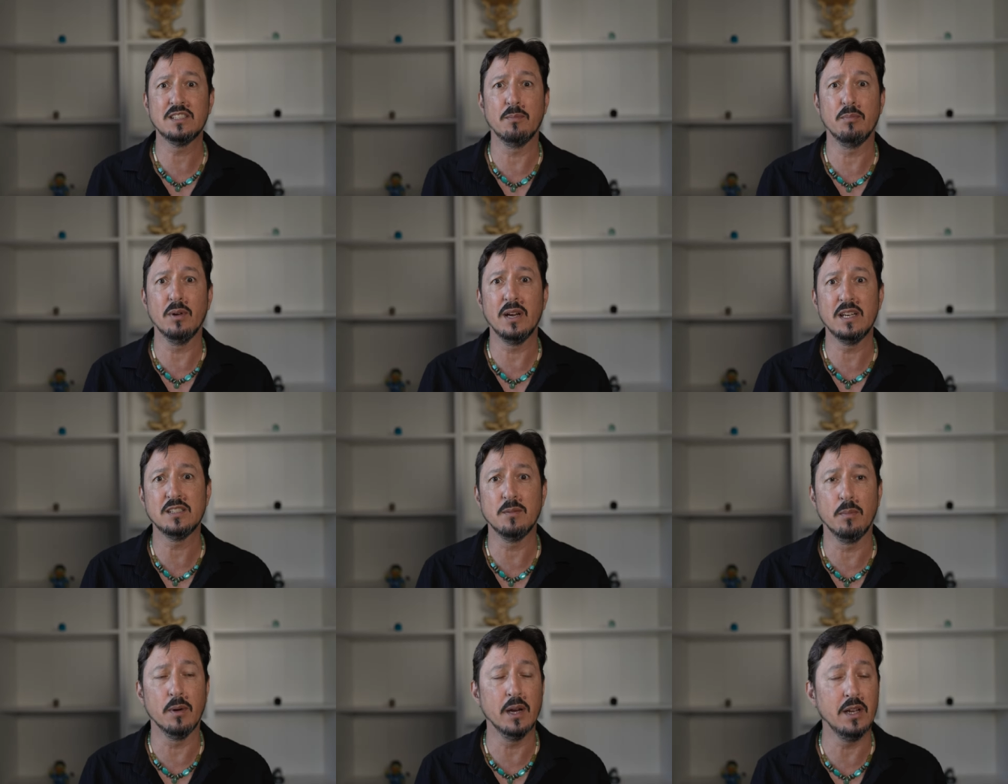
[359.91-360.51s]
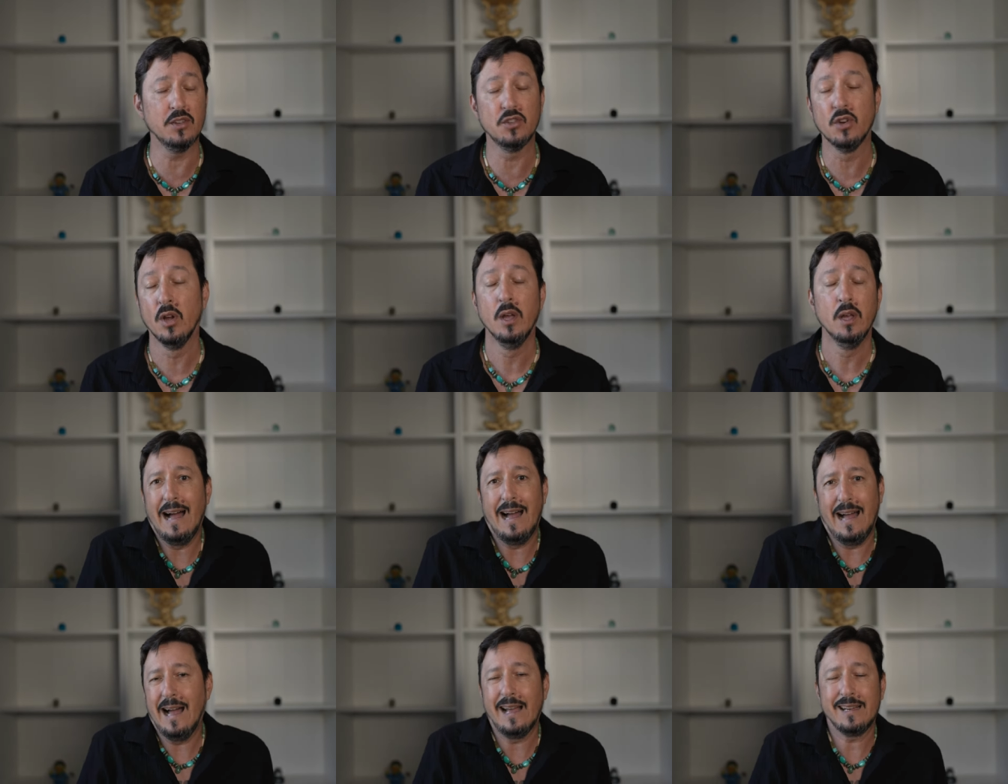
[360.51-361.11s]
to branch to branch
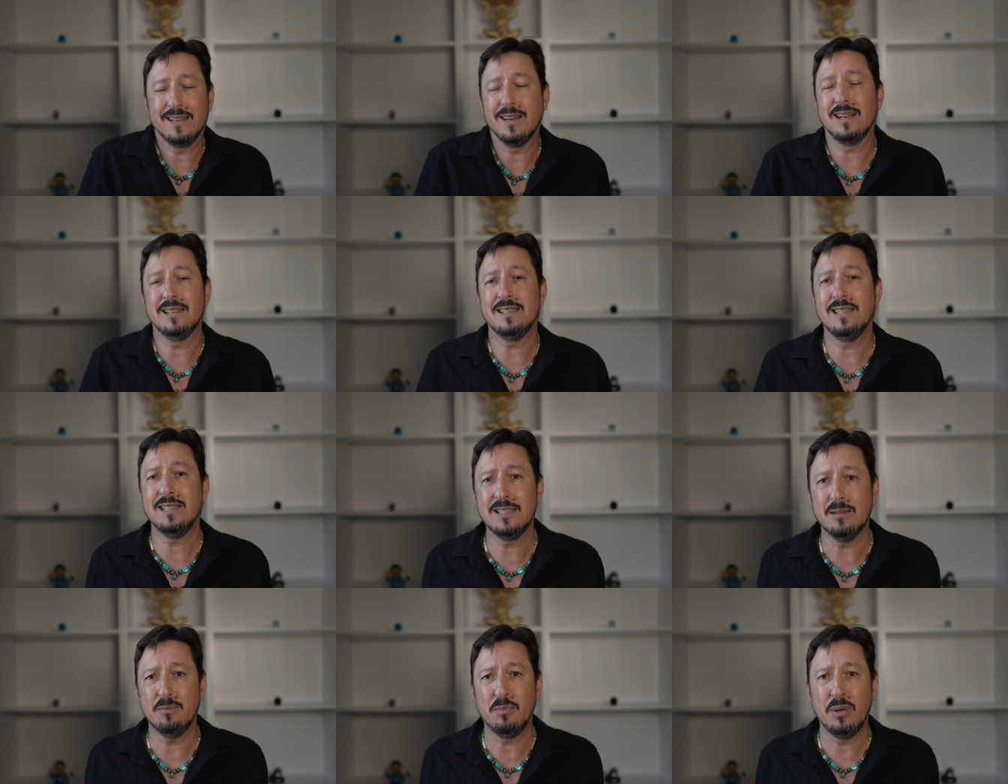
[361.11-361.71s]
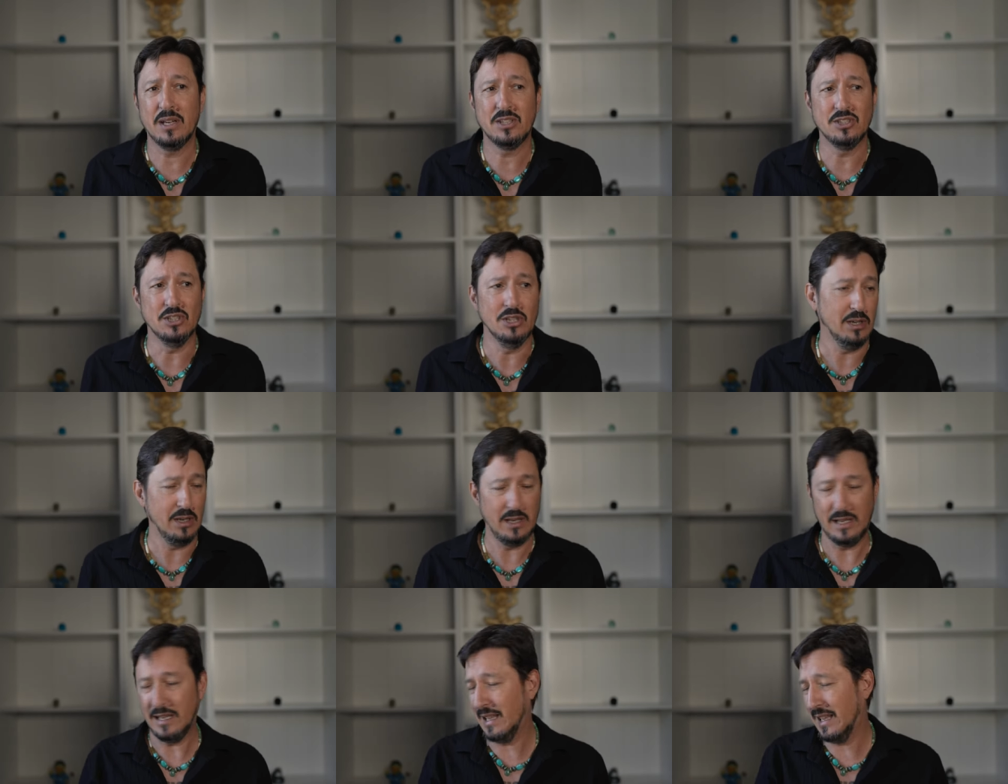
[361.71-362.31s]
i got a decent
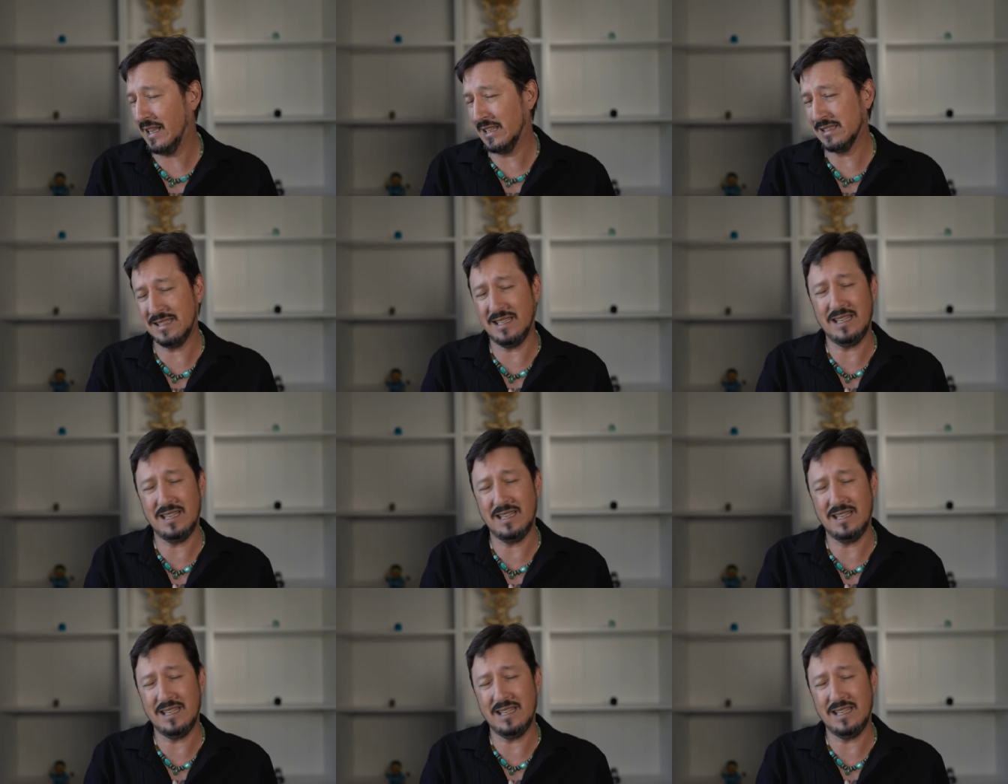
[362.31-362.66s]
picture is